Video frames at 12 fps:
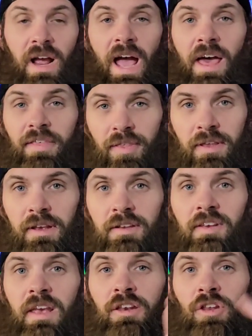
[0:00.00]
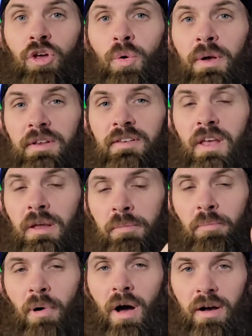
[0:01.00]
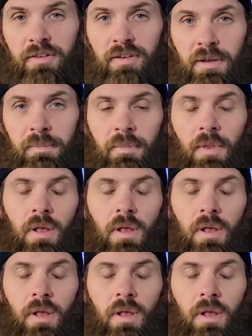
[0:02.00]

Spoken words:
athletes and USA boxing.